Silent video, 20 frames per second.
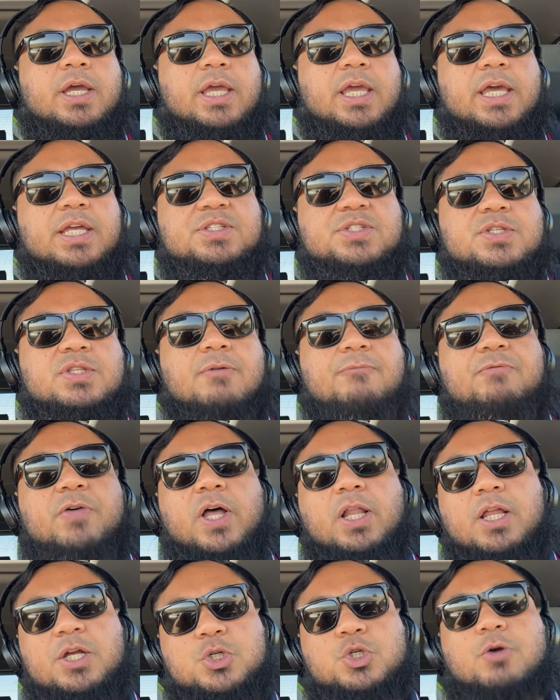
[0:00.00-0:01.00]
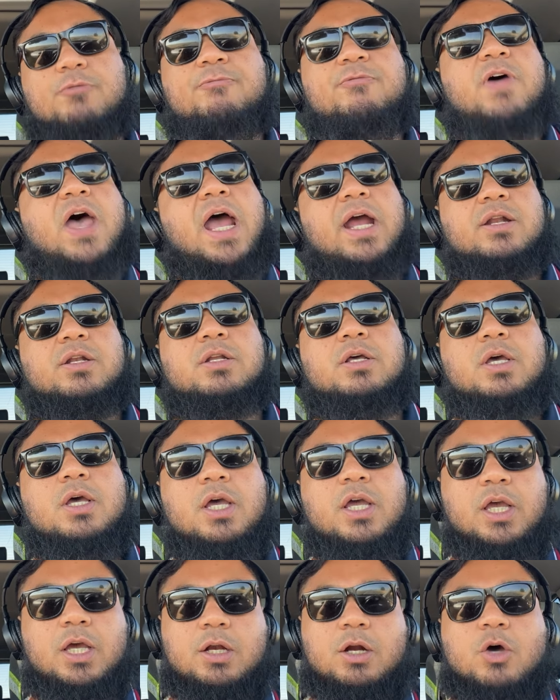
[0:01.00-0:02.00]
It's the village effect.
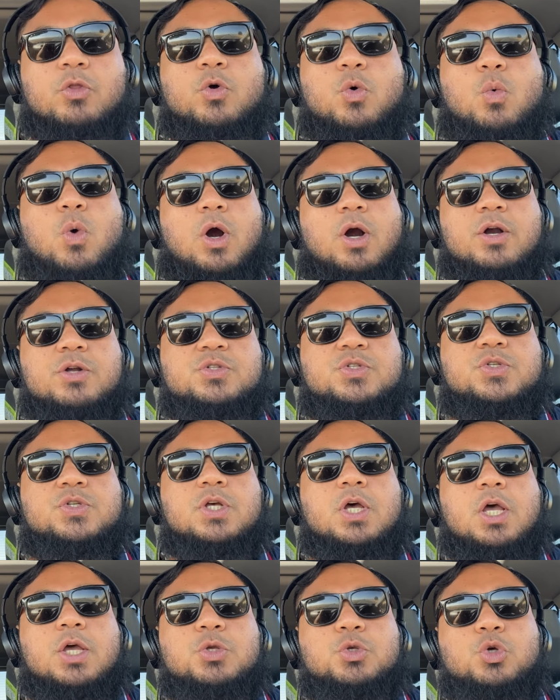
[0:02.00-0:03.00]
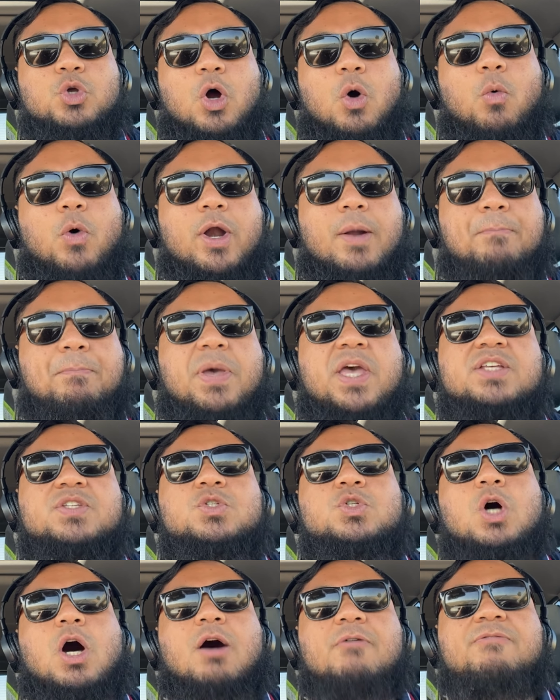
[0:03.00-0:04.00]
In other words, you don't want to
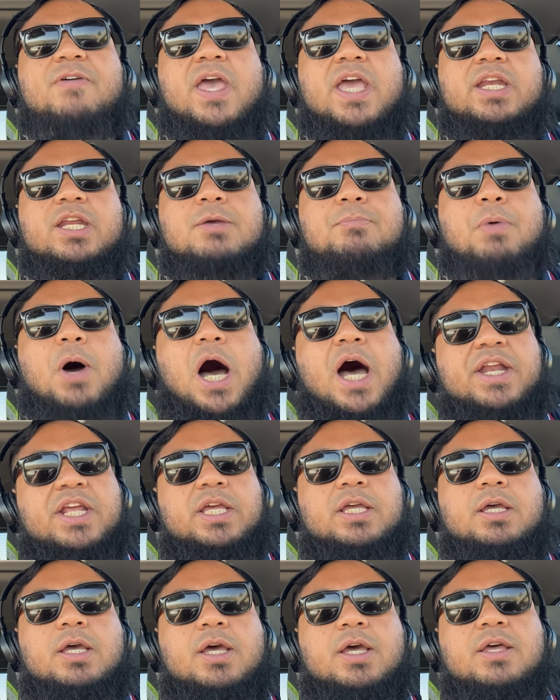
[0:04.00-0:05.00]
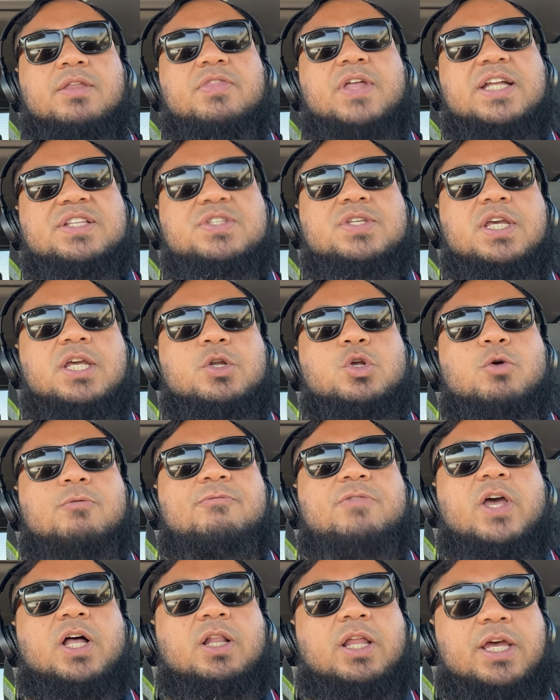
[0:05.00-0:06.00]
piss off anybody that's in your
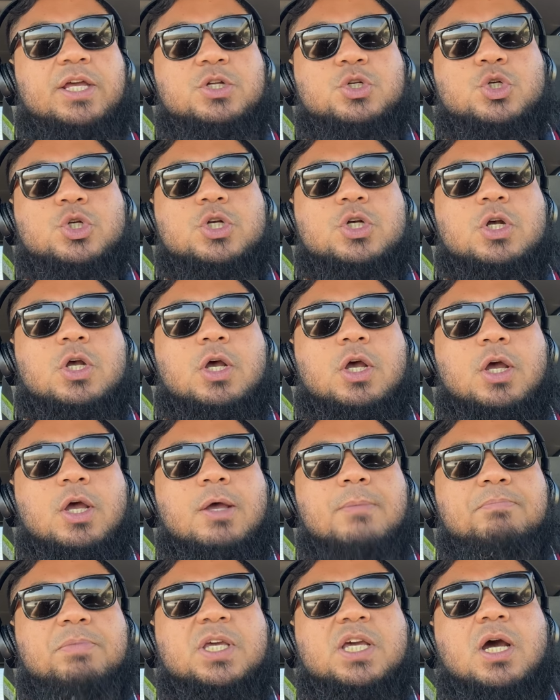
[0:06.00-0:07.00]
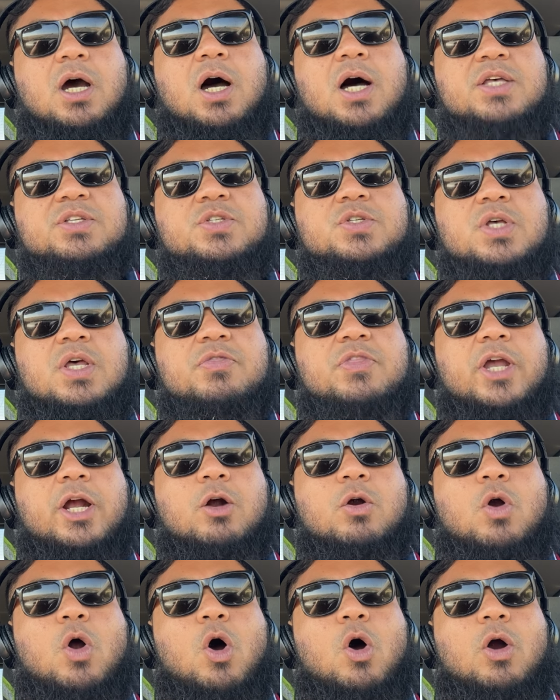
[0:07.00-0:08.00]
village because
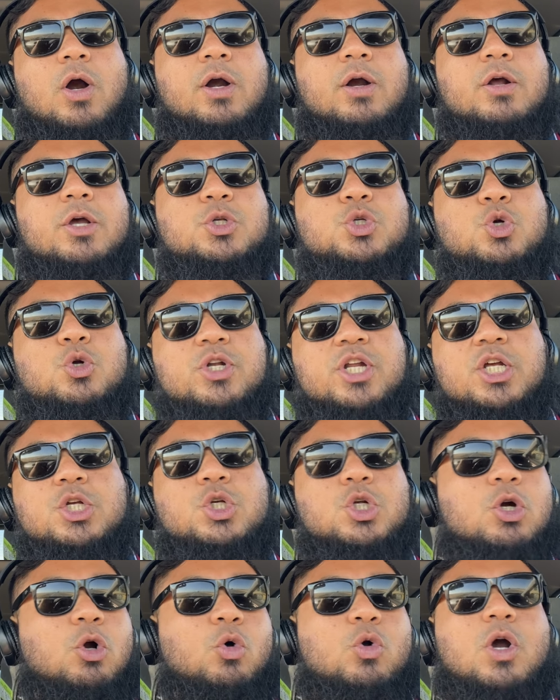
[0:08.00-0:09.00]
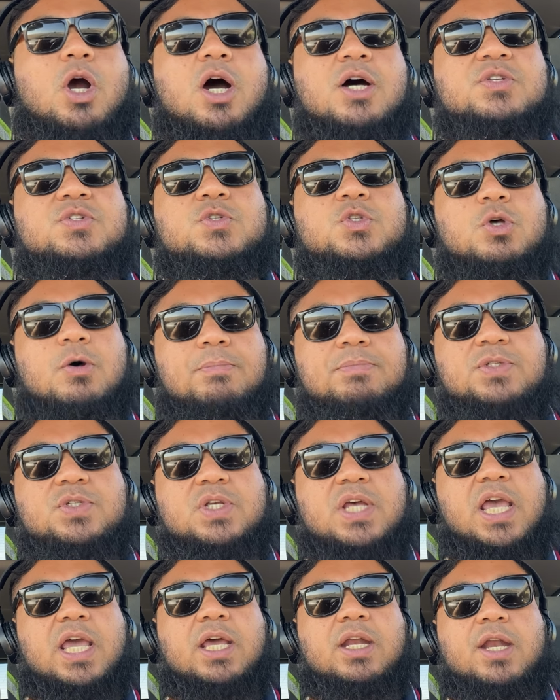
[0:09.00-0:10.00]
there are traditional
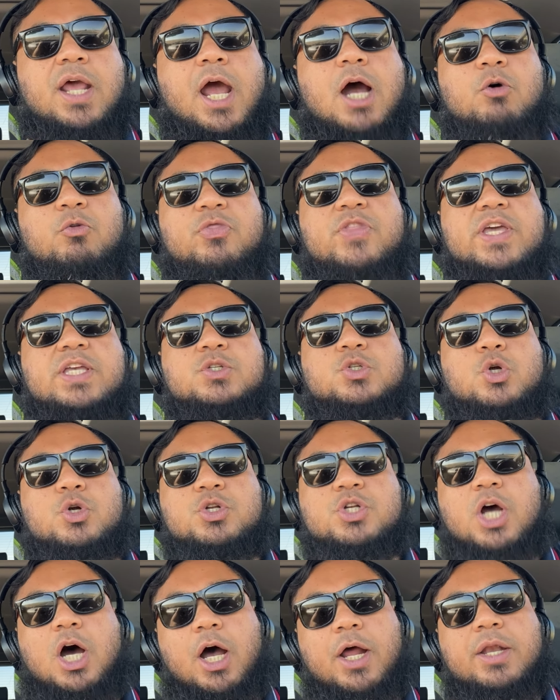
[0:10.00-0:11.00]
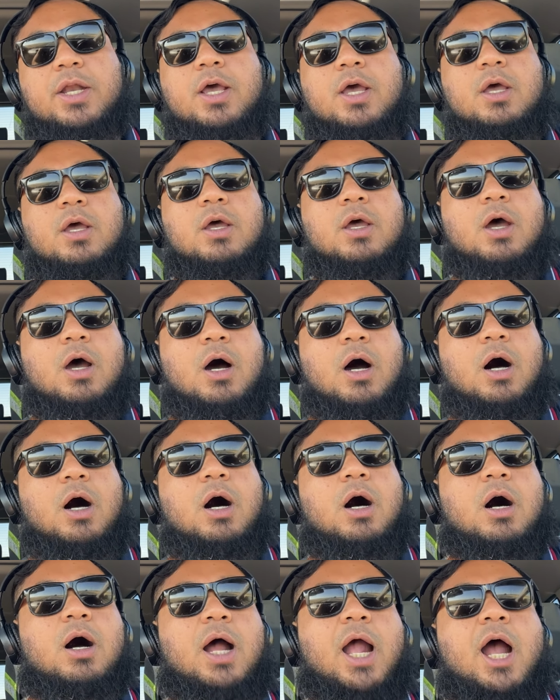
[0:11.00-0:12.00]
customs in how things are done.
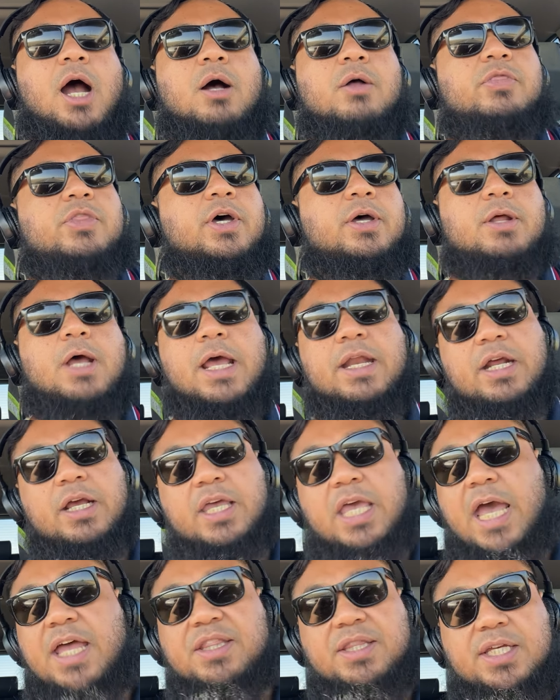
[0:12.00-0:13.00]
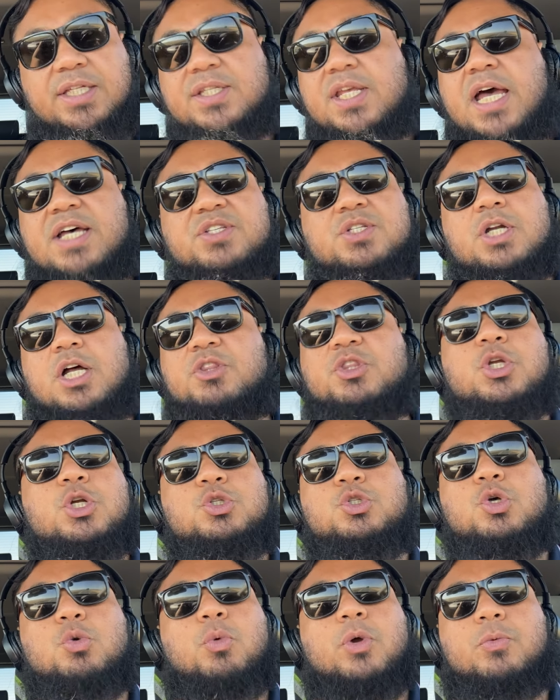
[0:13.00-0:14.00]
Uh, and again, this has nothing
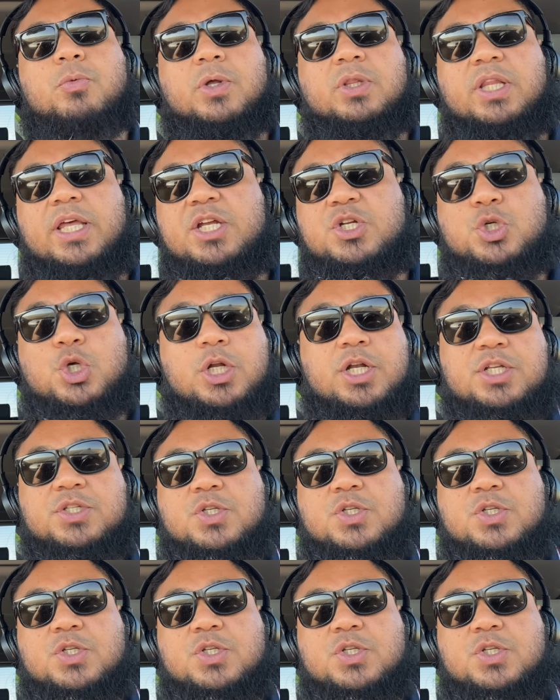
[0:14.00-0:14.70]
to do with religion.